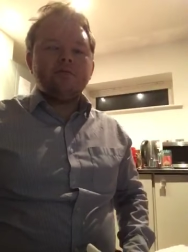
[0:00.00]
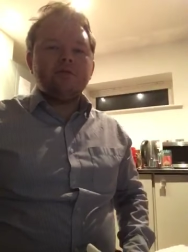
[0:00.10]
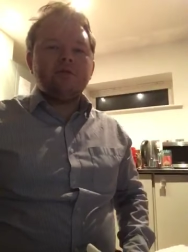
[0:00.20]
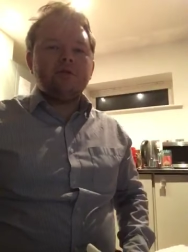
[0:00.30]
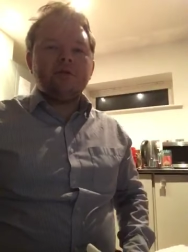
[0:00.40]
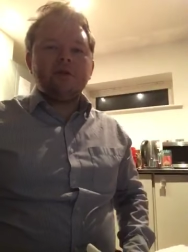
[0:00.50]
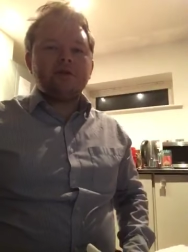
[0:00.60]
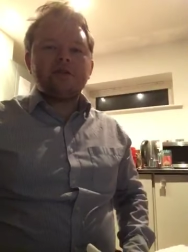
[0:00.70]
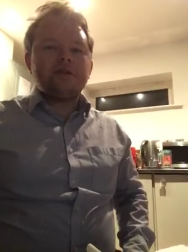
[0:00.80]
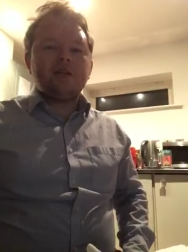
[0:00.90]
you're
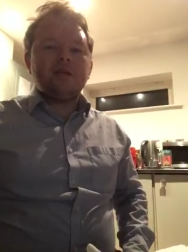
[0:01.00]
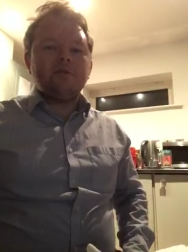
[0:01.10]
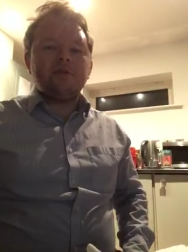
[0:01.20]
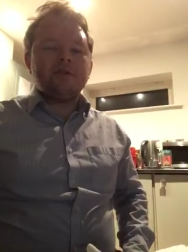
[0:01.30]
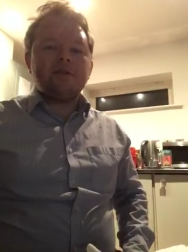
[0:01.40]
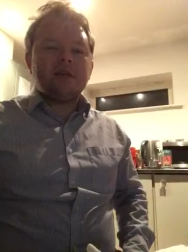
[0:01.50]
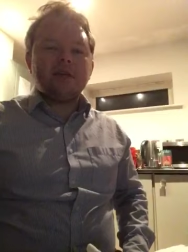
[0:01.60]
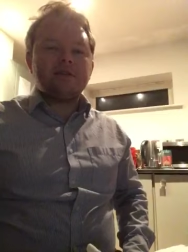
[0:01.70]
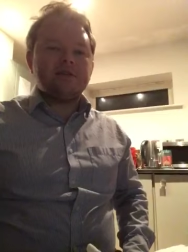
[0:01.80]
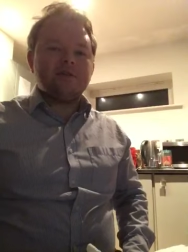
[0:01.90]
not the same on the
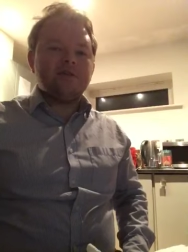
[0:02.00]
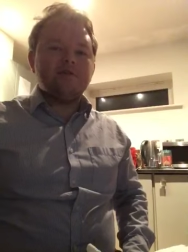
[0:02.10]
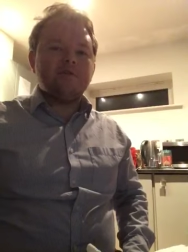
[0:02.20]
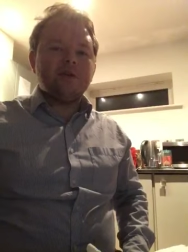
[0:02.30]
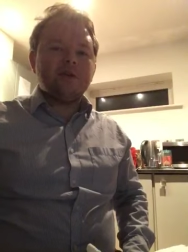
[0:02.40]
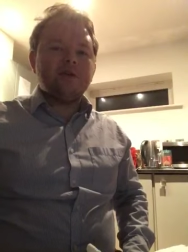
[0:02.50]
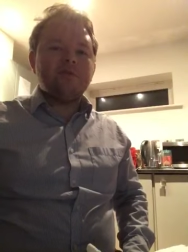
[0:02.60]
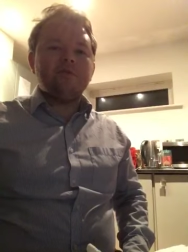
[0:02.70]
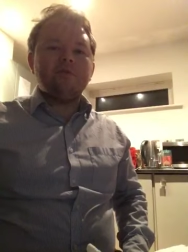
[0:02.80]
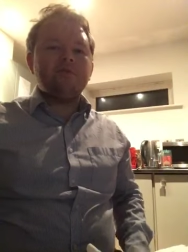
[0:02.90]
text as you were
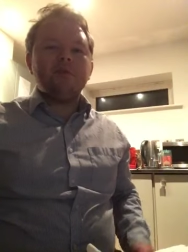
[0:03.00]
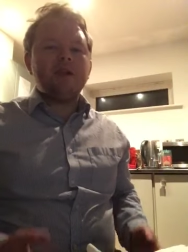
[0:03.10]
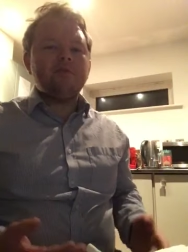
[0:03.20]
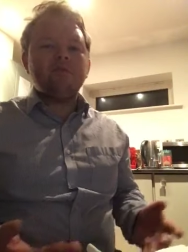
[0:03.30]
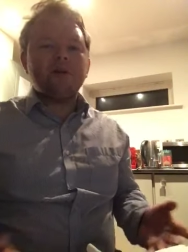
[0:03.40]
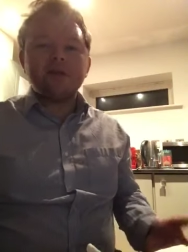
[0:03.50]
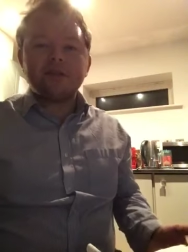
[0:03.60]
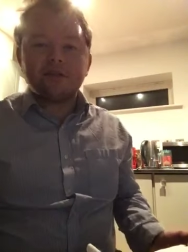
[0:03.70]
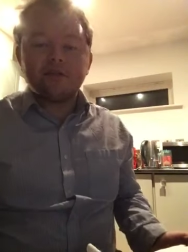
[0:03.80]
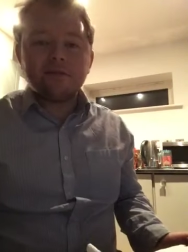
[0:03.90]
when we met in
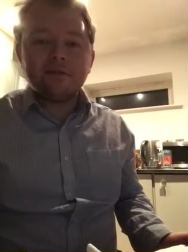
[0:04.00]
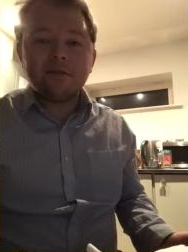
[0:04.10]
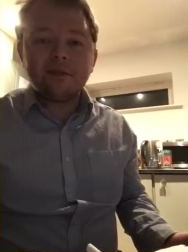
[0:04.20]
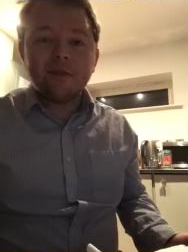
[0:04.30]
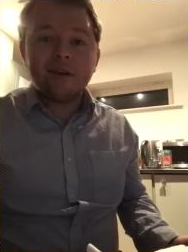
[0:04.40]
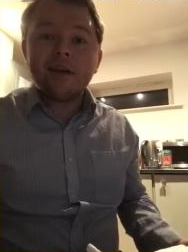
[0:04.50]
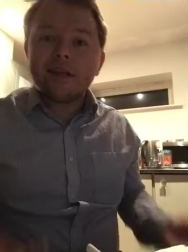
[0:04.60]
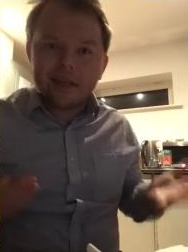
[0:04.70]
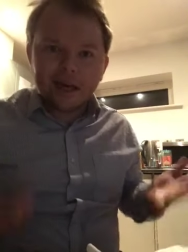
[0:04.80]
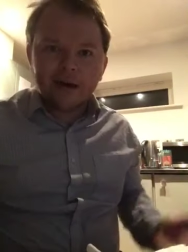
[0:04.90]
person.
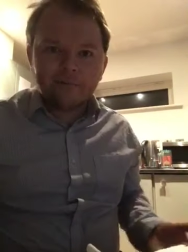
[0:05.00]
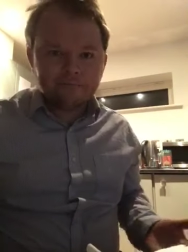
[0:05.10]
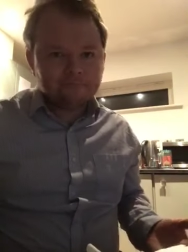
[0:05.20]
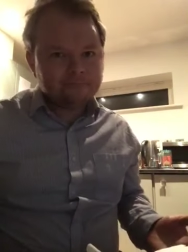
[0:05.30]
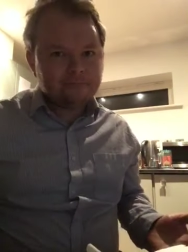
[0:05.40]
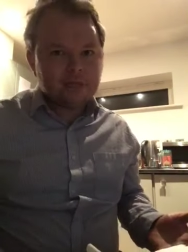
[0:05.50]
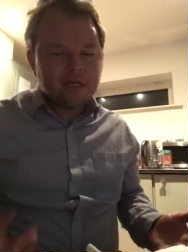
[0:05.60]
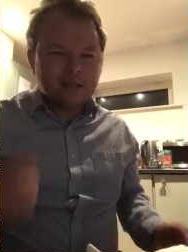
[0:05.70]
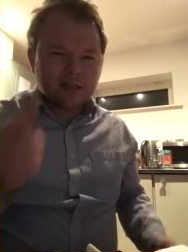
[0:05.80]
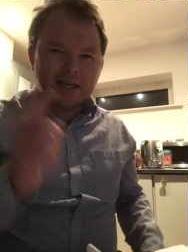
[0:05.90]
Yeah,
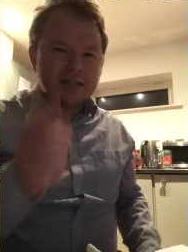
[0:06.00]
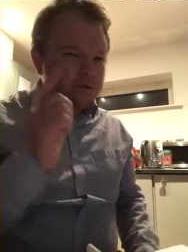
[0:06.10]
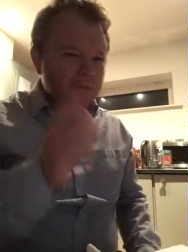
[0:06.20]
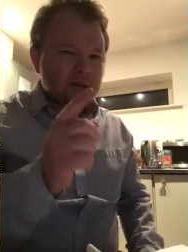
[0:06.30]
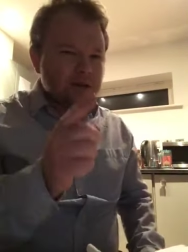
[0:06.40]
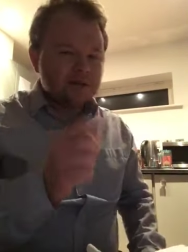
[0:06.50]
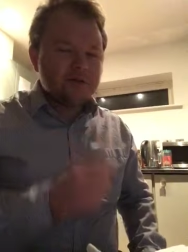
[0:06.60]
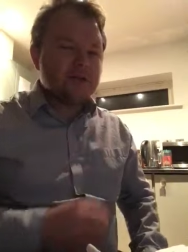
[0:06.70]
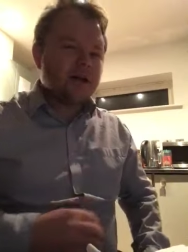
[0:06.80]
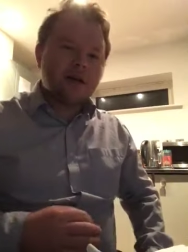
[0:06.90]
that's the one I
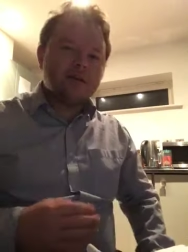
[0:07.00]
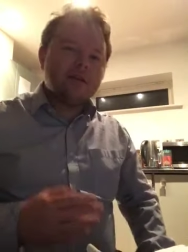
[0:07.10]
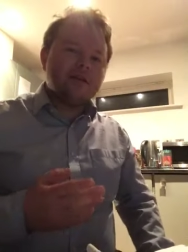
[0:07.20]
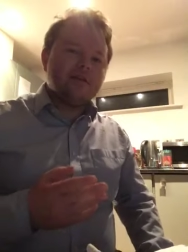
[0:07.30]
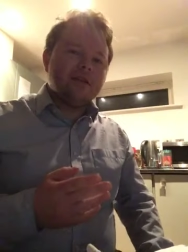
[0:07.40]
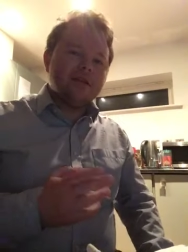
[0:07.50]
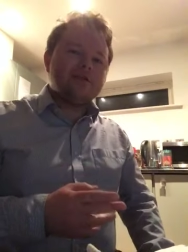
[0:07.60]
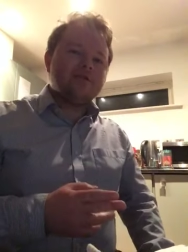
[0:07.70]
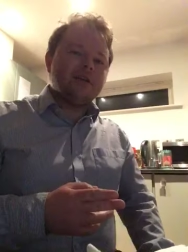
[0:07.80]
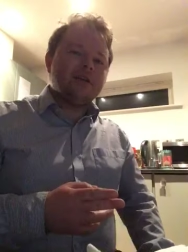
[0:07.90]
used. I
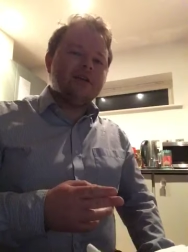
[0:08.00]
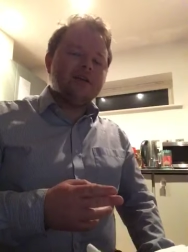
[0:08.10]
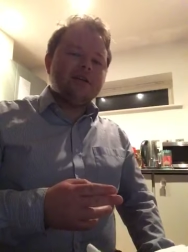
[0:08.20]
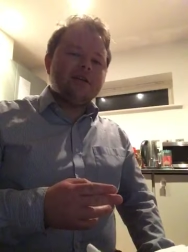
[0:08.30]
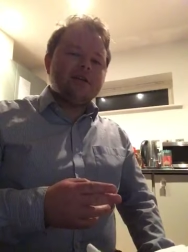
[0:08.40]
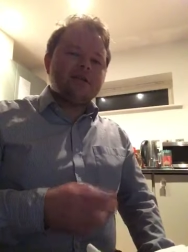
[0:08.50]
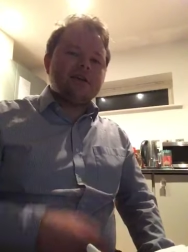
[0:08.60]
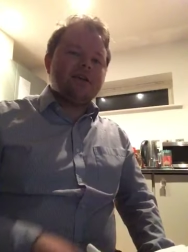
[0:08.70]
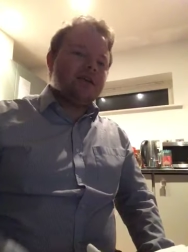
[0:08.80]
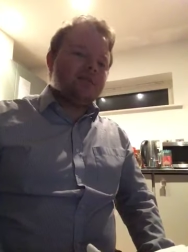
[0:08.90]
literally
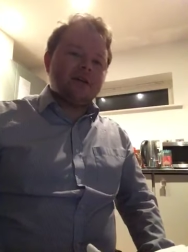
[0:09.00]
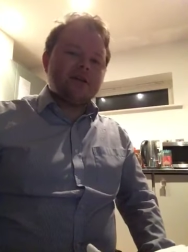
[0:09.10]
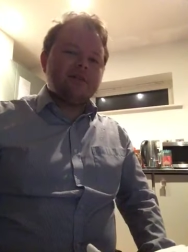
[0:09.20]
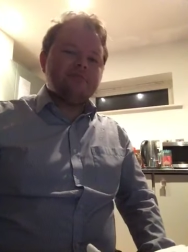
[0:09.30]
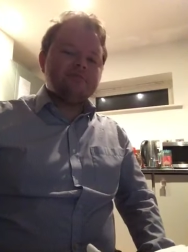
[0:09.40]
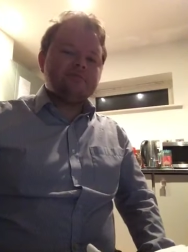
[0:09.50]
said, Hey, Becca,